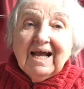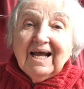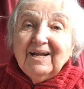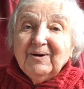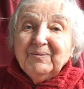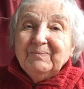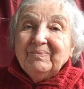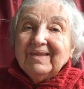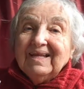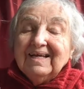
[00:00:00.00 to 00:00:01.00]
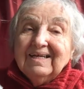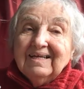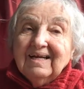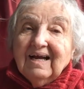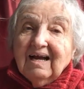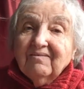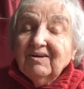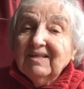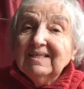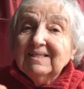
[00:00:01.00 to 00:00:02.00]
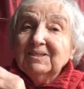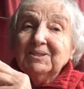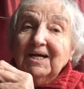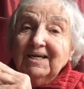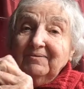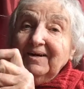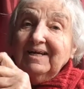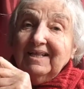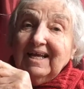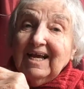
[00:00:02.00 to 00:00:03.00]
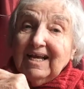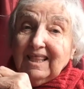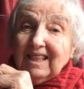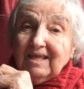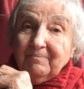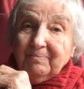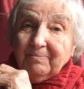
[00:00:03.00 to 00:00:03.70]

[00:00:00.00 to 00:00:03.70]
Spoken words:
Hello. I got this January the 8th.